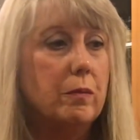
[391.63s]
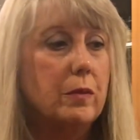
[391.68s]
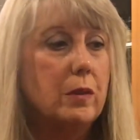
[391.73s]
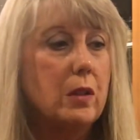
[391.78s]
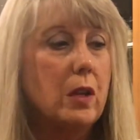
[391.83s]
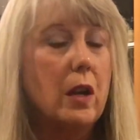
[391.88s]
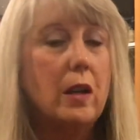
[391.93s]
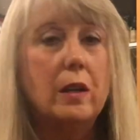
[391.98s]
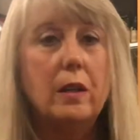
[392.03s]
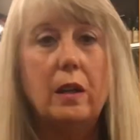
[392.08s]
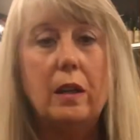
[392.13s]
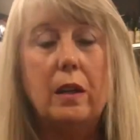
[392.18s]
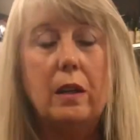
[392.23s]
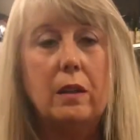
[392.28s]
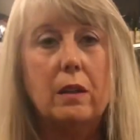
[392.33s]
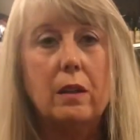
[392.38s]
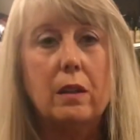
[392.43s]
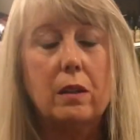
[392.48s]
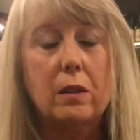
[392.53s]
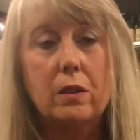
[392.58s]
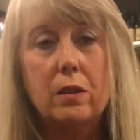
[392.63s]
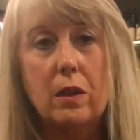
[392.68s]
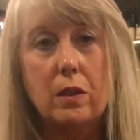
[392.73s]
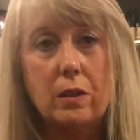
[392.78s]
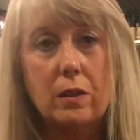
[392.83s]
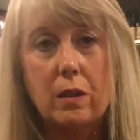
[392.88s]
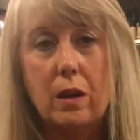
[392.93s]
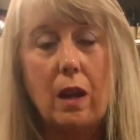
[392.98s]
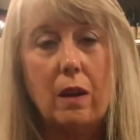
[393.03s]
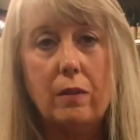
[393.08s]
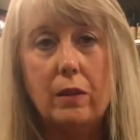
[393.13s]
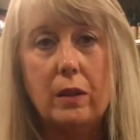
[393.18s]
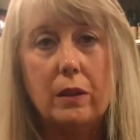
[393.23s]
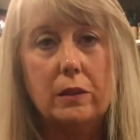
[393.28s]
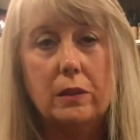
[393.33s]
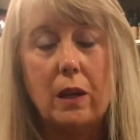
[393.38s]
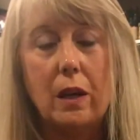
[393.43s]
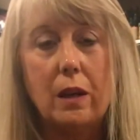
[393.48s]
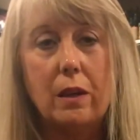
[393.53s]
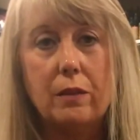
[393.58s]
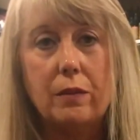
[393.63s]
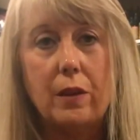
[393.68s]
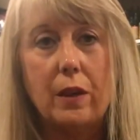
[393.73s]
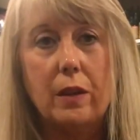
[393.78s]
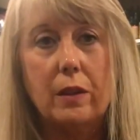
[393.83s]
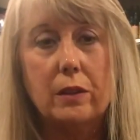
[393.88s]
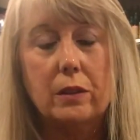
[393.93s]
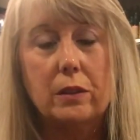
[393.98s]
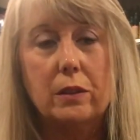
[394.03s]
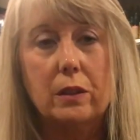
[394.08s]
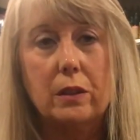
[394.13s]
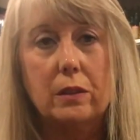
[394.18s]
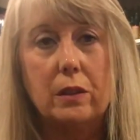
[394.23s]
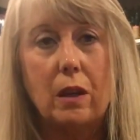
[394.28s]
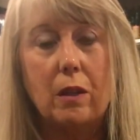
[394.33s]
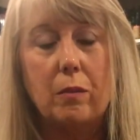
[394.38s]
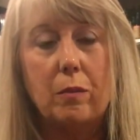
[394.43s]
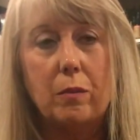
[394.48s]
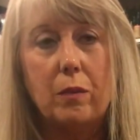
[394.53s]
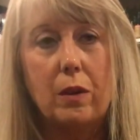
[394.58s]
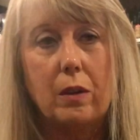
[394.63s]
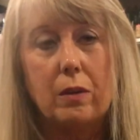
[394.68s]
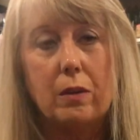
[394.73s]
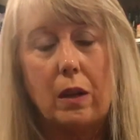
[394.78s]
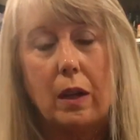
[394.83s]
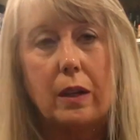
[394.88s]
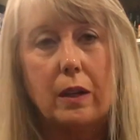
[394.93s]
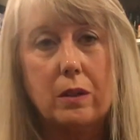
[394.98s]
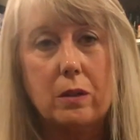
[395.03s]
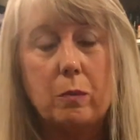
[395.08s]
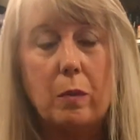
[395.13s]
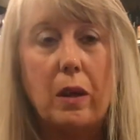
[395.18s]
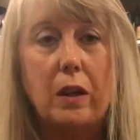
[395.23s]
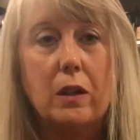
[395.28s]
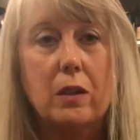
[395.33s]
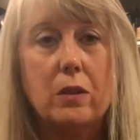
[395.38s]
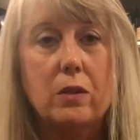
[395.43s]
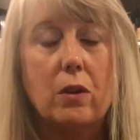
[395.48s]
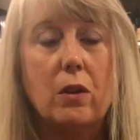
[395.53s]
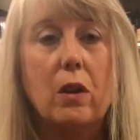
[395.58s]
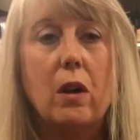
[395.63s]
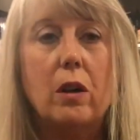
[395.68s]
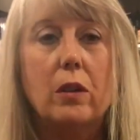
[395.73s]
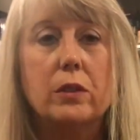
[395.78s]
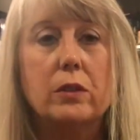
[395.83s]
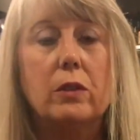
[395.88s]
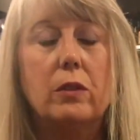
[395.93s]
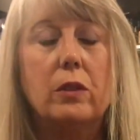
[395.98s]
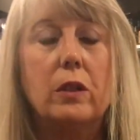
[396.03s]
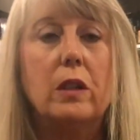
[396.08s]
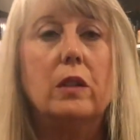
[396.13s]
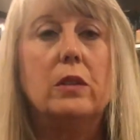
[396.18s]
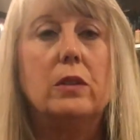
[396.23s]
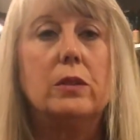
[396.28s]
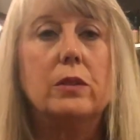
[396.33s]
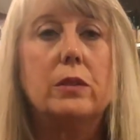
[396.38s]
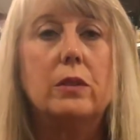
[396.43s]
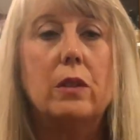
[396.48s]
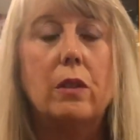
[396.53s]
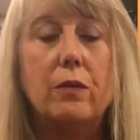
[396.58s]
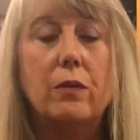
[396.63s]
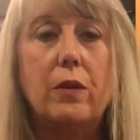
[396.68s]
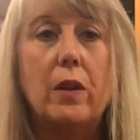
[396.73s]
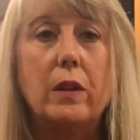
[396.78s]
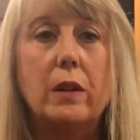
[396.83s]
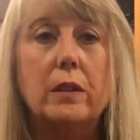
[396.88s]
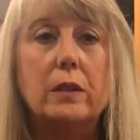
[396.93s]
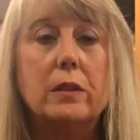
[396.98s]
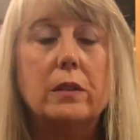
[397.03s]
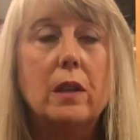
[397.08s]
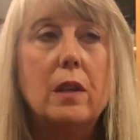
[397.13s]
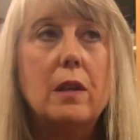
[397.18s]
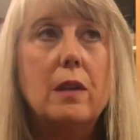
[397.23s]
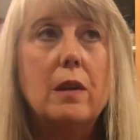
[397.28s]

technique that doesn't have any side effects, except I guess baking soda also kills the fungus.